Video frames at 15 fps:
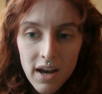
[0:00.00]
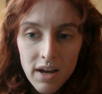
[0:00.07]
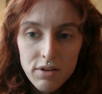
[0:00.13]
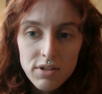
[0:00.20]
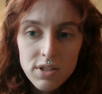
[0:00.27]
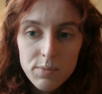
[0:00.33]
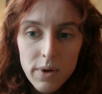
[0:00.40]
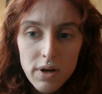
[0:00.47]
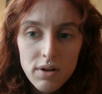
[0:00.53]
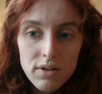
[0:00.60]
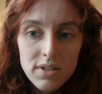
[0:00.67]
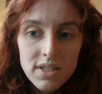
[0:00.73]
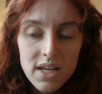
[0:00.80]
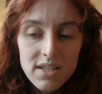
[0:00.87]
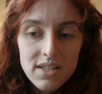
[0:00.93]
House
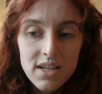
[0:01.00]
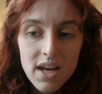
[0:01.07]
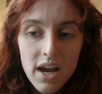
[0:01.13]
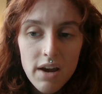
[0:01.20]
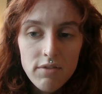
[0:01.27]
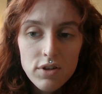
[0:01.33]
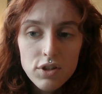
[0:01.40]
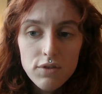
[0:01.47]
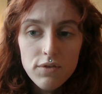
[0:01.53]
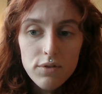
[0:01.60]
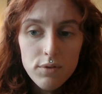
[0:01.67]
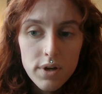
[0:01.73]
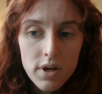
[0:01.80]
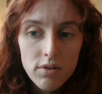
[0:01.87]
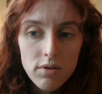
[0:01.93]
sparrows nest an average of
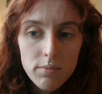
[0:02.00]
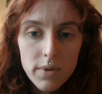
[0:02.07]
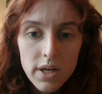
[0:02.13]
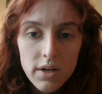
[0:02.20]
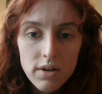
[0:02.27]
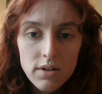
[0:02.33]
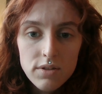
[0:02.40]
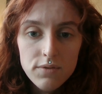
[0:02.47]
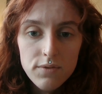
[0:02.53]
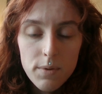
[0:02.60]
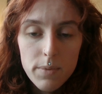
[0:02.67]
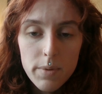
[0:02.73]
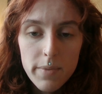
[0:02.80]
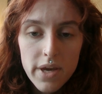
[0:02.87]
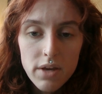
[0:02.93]
300 meters
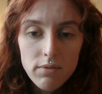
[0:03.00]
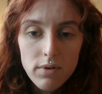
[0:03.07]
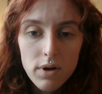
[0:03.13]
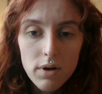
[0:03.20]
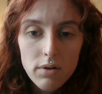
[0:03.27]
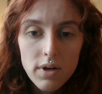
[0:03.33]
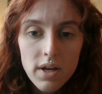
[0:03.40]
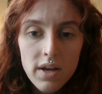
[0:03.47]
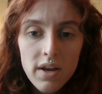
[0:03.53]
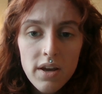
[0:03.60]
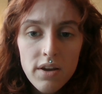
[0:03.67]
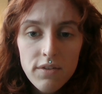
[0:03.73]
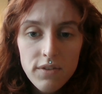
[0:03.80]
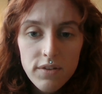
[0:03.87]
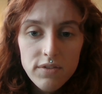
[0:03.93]
from the main road,
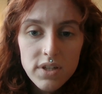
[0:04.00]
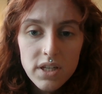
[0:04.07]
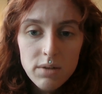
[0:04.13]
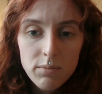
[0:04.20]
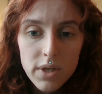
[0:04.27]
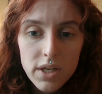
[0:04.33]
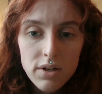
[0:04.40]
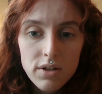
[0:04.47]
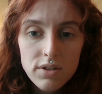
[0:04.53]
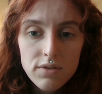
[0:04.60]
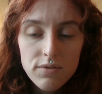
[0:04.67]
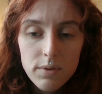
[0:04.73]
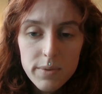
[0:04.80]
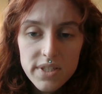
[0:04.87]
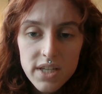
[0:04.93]
15
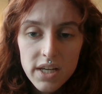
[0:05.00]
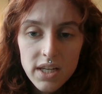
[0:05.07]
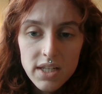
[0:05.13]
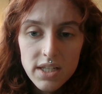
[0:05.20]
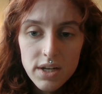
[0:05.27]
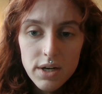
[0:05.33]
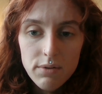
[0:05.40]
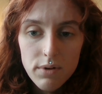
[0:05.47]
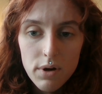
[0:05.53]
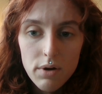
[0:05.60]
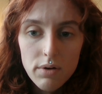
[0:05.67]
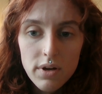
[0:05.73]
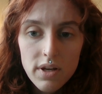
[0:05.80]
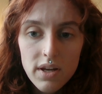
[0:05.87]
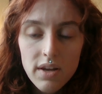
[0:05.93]
meters from a secondary
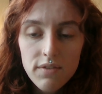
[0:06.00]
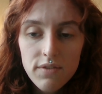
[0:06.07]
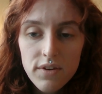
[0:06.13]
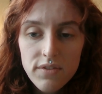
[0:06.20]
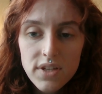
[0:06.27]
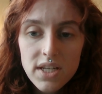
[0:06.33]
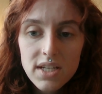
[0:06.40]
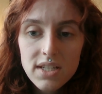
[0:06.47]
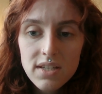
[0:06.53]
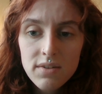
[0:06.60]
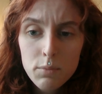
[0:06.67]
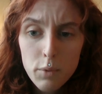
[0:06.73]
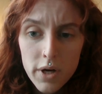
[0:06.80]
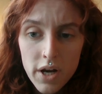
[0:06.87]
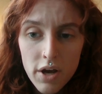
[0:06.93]
road, and 50 to
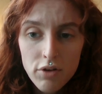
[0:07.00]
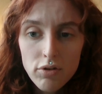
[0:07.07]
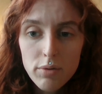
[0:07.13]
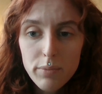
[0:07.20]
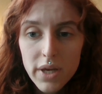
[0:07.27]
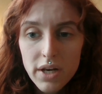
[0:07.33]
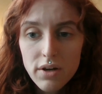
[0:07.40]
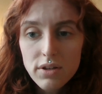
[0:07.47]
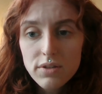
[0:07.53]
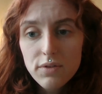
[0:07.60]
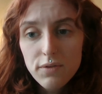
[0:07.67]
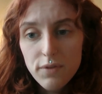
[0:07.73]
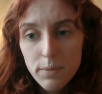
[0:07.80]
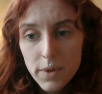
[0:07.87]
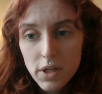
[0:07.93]
100
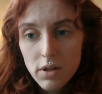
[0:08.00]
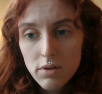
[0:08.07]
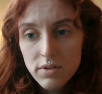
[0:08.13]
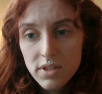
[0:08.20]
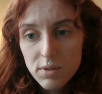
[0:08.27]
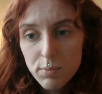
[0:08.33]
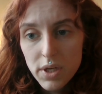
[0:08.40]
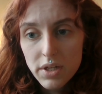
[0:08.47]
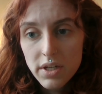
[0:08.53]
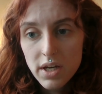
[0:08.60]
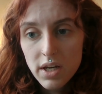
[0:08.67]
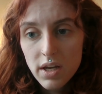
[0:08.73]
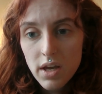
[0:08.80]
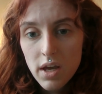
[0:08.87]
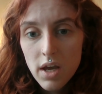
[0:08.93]
meters from the closest
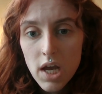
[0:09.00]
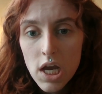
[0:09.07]
building.